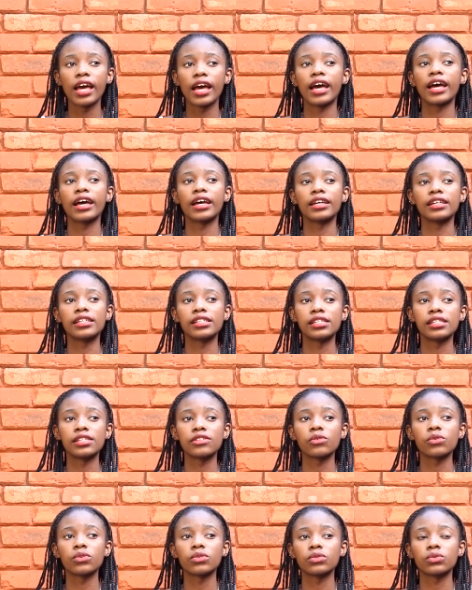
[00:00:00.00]

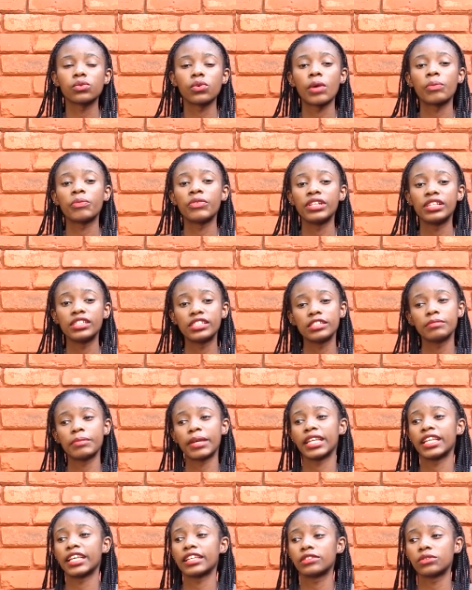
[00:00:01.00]
And also I'm releasing
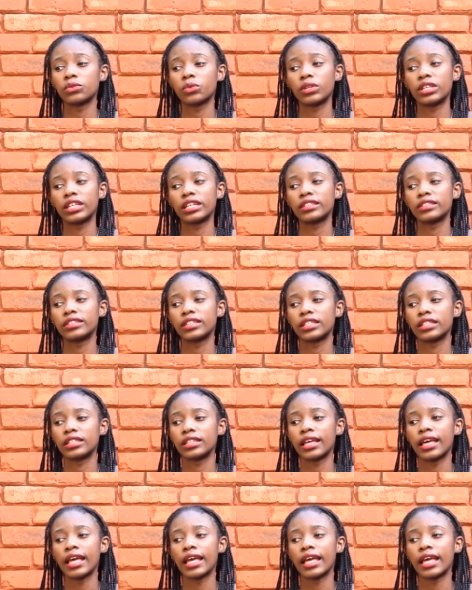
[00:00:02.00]
my next collection